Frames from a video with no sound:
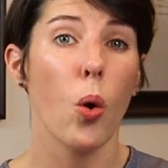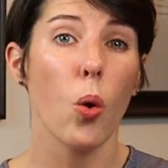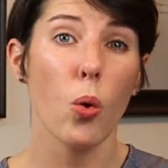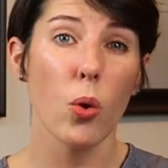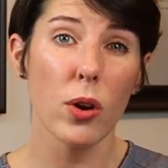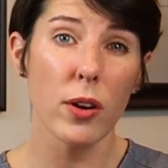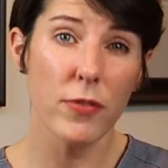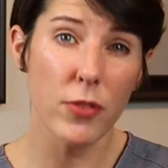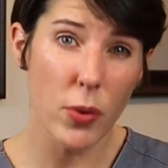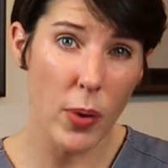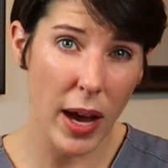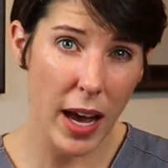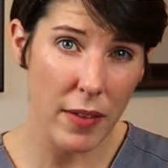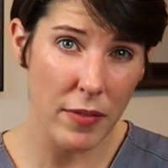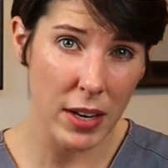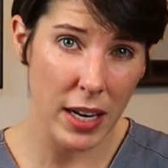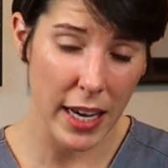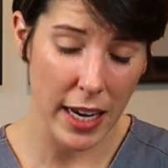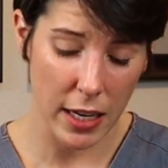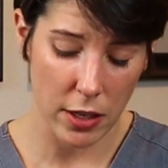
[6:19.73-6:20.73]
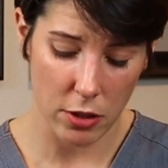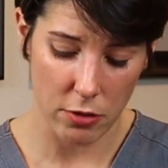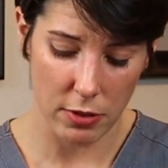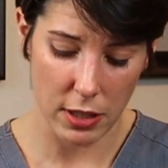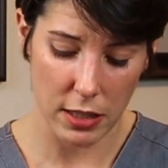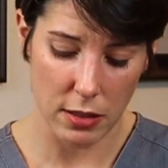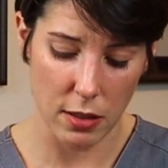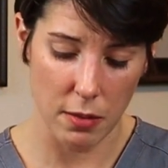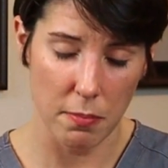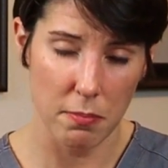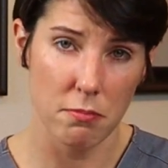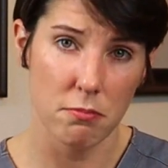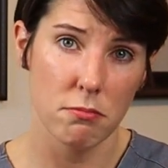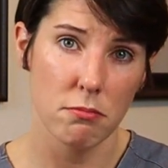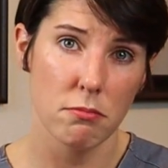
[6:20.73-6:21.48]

or if you have an aneurysm.